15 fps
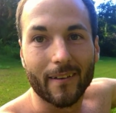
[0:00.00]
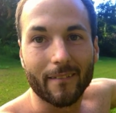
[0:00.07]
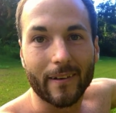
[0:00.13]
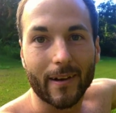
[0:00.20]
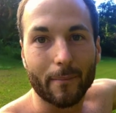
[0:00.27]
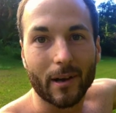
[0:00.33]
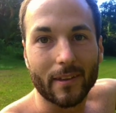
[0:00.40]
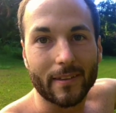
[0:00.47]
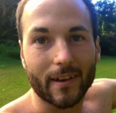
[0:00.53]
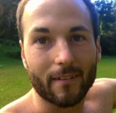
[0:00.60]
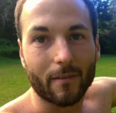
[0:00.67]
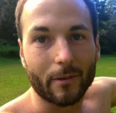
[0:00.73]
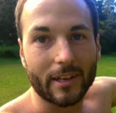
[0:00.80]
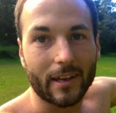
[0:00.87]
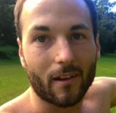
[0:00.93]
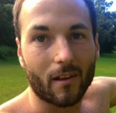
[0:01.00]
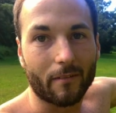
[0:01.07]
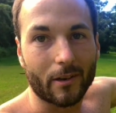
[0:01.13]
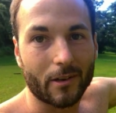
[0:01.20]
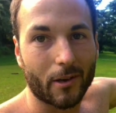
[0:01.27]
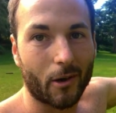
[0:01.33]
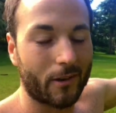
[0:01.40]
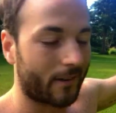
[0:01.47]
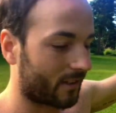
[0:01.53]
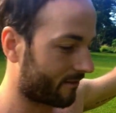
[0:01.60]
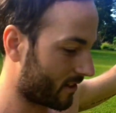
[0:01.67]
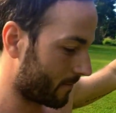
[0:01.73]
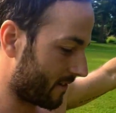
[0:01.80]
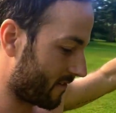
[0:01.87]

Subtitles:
right about there where we get all of our coconuts from